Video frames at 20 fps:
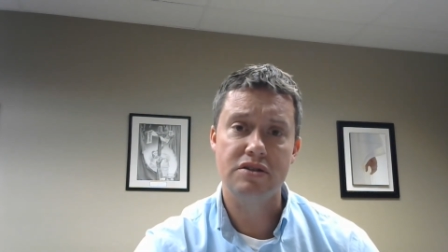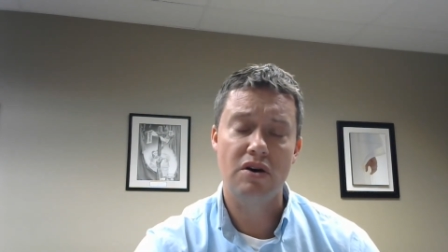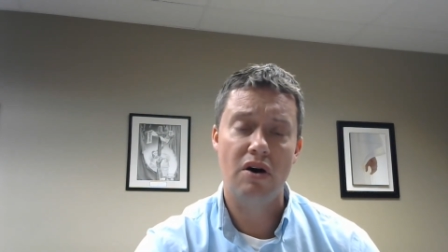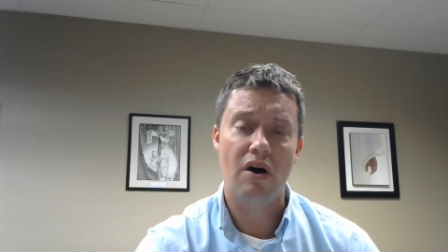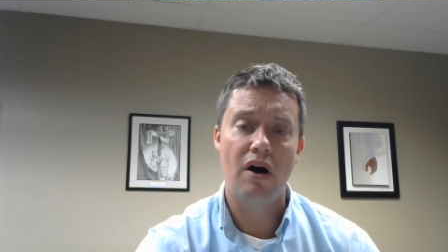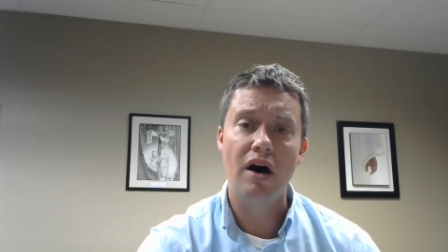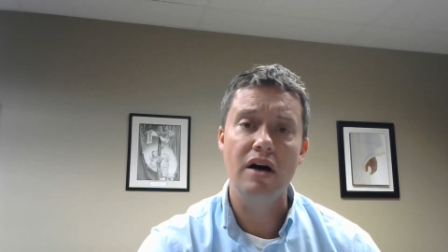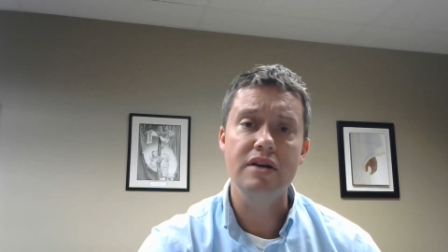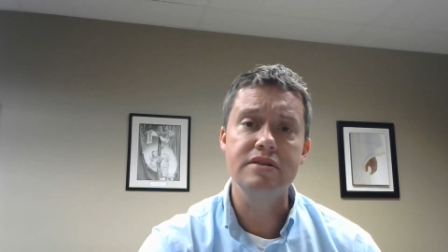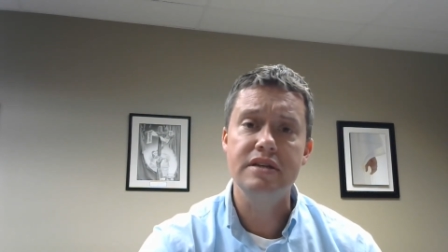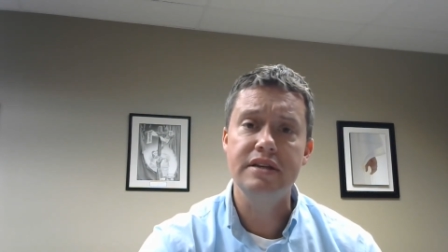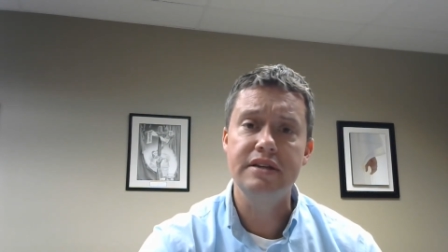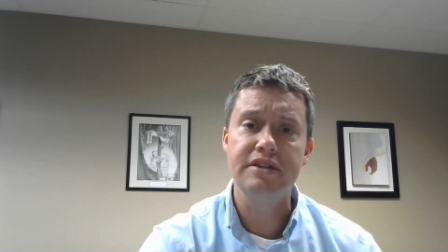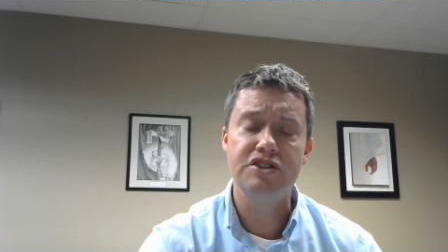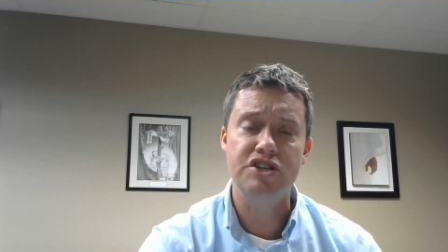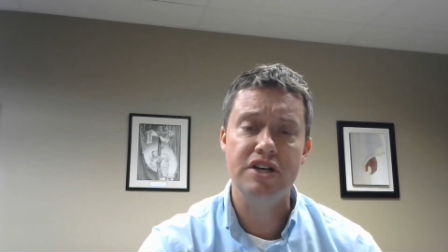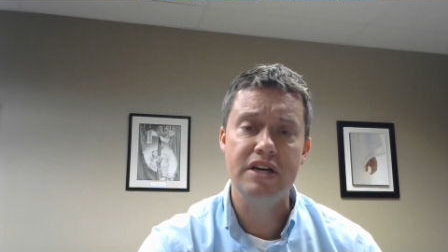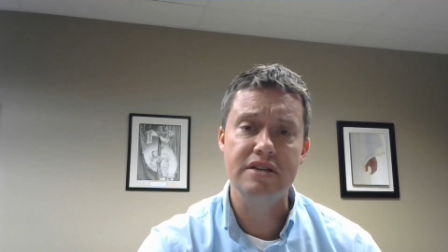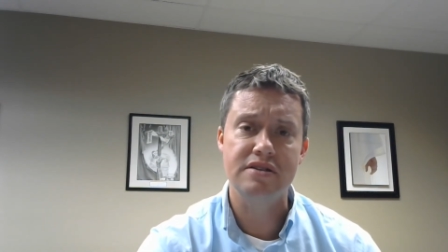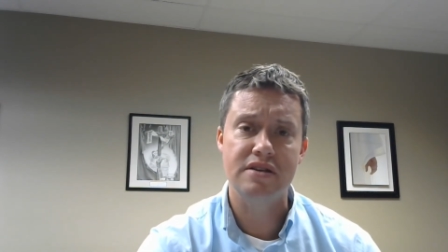causing
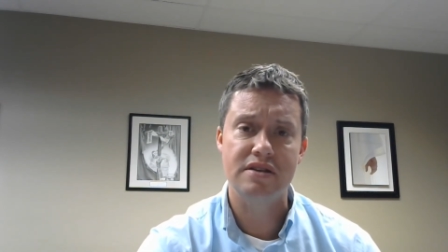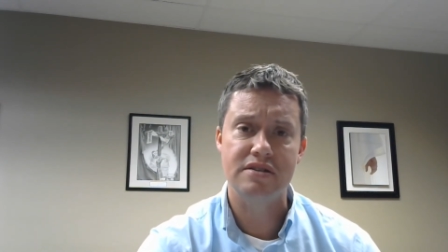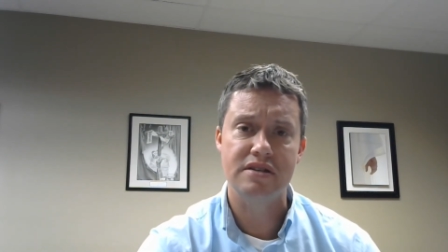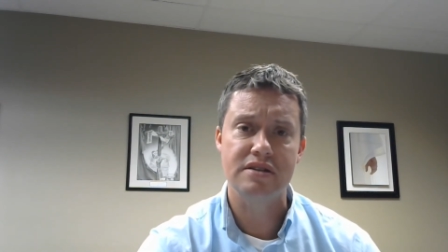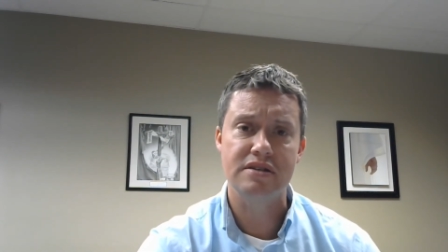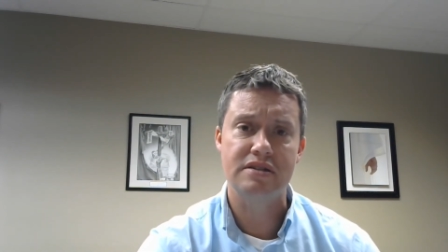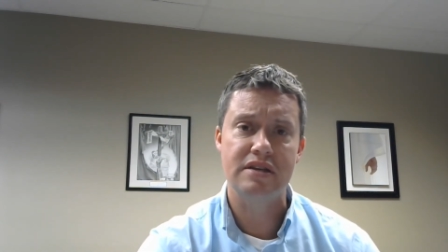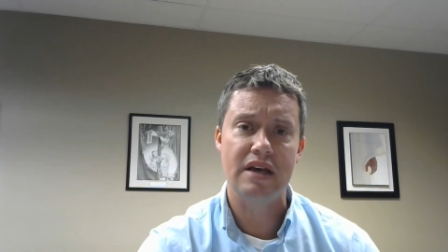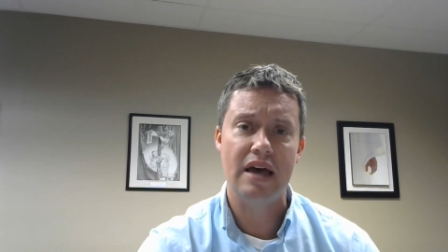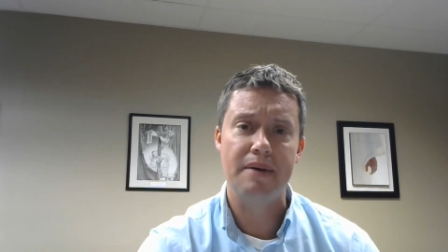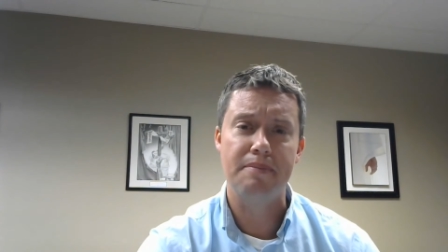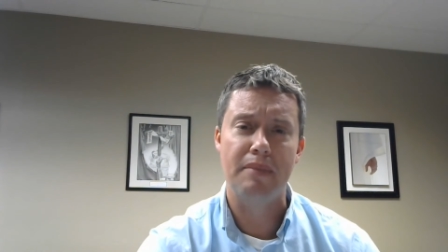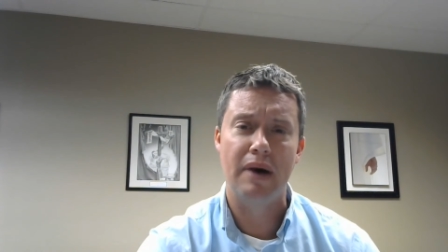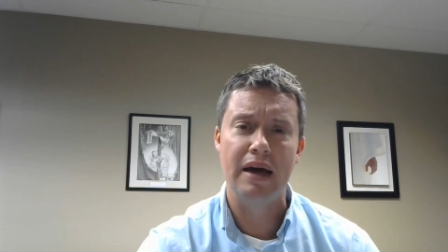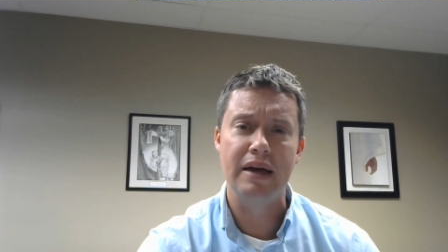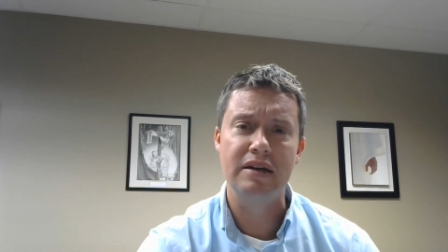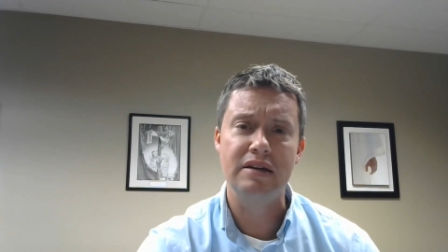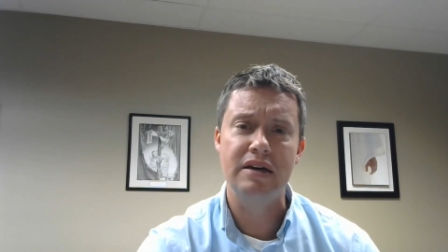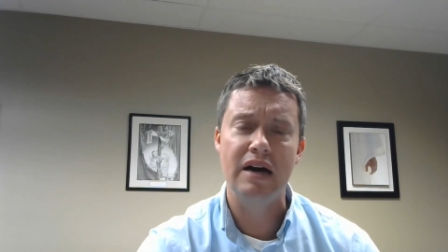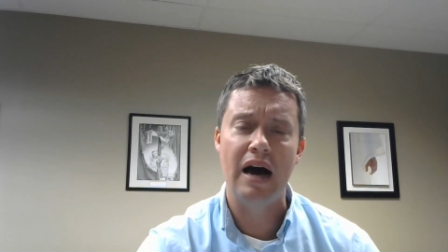Jesus to say,
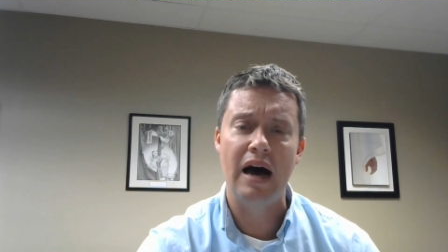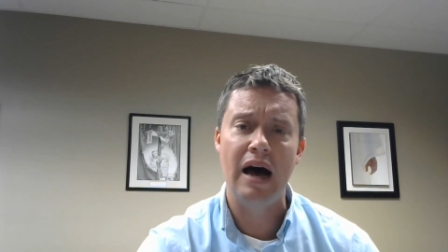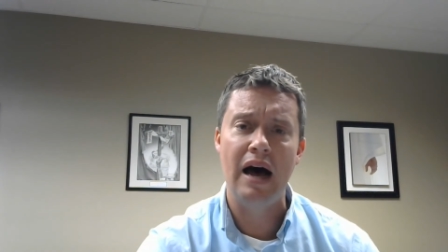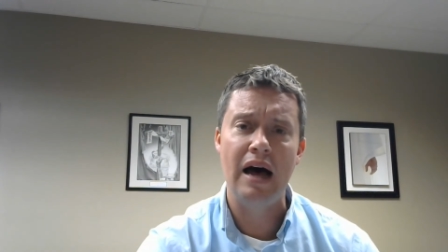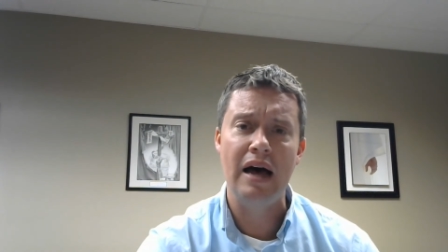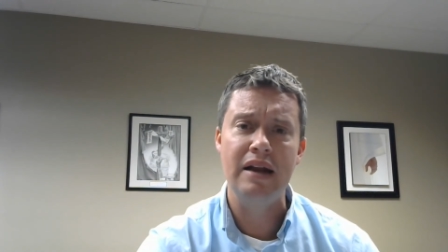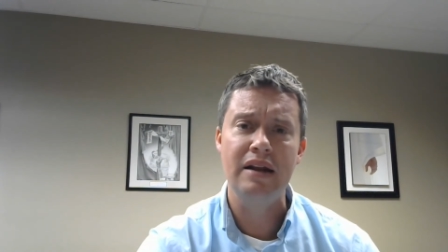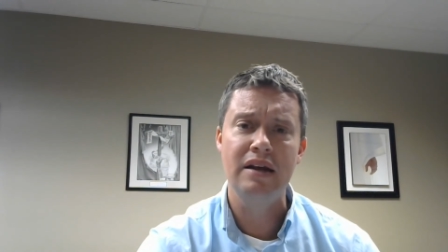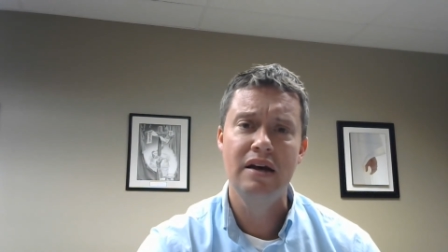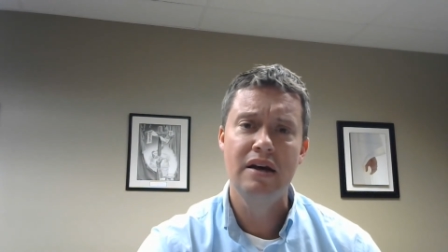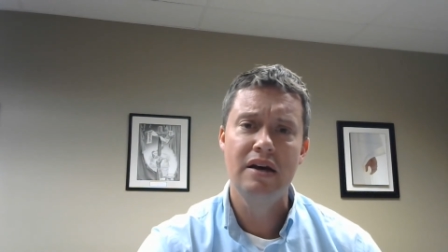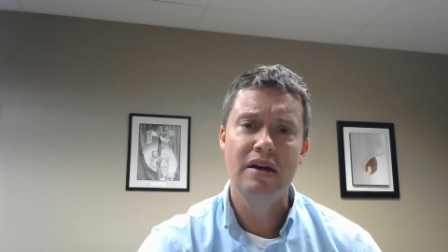My God,